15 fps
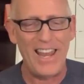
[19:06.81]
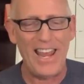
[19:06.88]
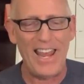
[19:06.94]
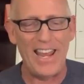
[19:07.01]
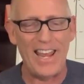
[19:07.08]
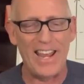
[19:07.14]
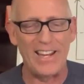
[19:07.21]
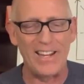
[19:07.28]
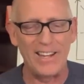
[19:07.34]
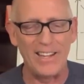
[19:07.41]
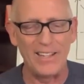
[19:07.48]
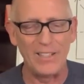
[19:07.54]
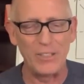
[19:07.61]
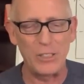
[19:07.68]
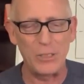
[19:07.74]
And
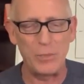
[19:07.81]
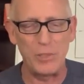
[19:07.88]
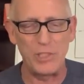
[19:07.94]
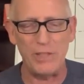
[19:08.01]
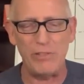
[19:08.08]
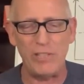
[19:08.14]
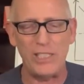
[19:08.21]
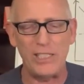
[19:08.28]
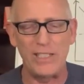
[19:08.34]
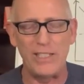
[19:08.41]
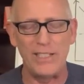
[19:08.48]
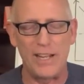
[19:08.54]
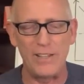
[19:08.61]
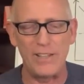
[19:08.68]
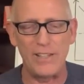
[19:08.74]

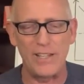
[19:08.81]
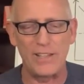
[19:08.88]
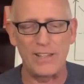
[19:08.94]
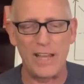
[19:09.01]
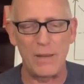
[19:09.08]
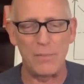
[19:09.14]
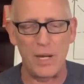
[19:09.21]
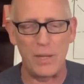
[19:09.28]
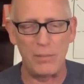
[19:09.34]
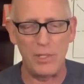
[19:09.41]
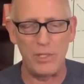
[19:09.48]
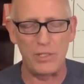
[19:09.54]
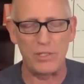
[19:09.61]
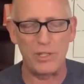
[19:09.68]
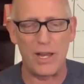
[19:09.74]
specifically, I think that might be
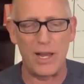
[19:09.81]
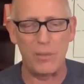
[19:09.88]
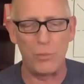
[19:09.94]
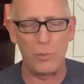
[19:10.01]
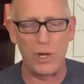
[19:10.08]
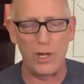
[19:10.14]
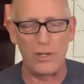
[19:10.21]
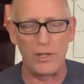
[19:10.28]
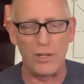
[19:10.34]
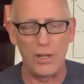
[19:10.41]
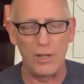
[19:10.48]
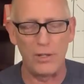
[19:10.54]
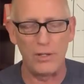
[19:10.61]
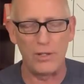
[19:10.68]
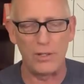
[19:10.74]
the time when
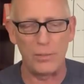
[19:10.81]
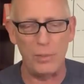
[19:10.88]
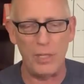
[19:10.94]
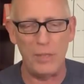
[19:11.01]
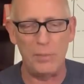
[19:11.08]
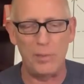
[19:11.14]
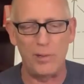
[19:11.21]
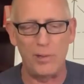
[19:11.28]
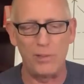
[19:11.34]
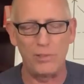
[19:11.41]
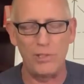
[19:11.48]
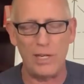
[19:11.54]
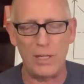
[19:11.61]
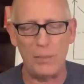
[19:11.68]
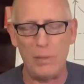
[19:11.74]
the people
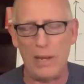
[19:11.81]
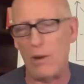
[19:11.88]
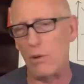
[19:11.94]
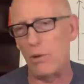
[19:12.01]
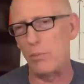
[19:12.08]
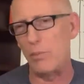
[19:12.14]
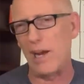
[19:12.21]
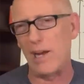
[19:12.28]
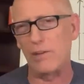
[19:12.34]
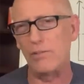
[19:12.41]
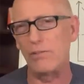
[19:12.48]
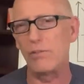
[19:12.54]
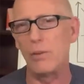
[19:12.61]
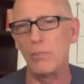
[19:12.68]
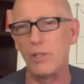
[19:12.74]
take power back
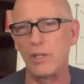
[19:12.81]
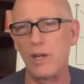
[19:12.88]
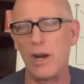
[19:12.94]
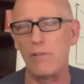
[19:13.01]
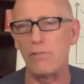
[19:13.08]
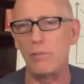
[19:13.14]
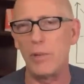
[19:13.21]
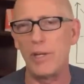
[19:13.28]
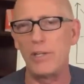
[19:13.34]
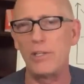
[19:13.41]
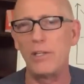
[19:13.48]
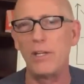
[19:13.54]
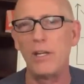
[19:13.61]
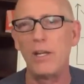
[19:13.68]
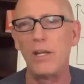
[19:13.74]
from the government
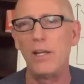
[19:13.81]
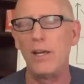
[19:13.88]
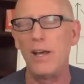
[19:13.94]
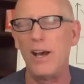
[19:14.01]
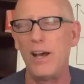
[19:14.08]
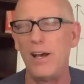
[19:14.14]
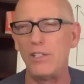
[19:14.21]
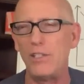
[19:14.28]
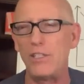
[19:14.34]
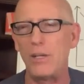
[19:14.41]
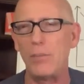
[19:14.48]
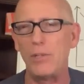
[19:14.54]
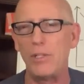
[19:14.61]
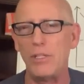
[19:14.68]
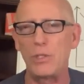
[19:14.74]
on some
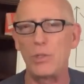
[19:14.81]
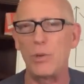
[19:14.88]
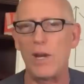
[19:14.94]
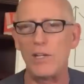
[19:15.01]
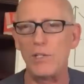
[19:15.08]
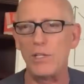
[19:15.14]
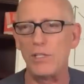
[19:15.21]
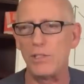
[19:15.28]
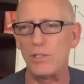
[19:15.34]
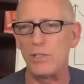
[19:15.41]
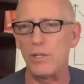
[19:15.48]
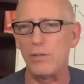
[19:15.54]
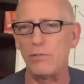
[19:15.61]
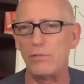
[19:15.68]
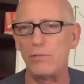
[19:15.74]
of these questions
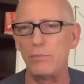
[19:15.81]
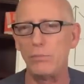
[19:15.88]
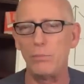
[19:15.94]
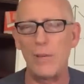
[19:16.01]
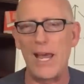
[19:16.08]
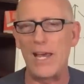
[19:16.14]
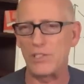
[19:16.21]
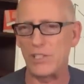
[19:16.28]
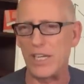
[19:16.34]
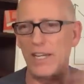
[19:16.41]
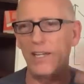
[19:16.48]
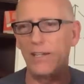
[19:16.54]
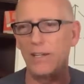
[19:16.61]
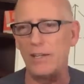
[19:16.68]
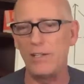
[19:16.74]
of
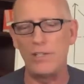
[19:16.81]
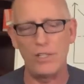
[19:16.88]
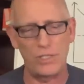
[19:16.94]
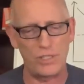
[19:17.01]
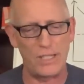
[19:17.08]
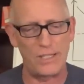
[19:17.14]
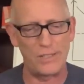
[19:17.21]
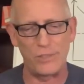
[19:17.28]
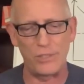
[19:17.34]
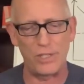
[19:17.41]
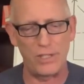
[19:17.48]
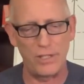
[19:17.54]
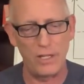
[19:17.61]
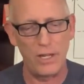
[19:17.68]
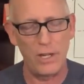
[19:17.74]
masking and distance
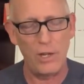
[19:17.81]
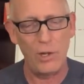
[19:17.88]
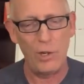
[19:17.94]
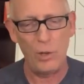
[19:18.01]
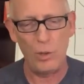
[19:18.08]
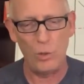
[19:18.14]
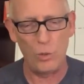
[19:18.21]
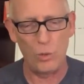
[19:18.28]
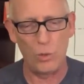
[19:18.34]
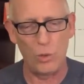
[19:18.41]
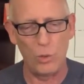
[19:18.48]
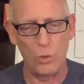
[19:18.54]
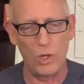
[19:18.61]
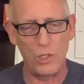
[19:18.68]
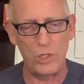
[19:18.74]
and
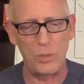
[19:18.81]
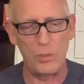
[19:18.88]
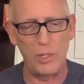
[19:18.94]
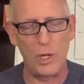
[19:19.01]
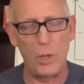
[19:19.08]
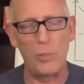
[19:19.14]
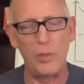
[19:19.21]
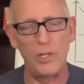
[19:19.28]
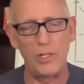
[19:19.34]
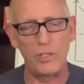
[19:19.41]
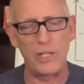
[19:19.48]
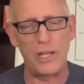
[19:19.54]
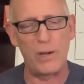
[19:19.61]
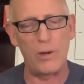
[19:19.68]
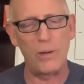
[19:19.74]
what should be opened,
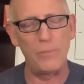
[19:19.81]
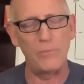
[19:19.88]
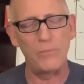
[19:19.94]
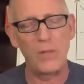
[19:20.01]
etc.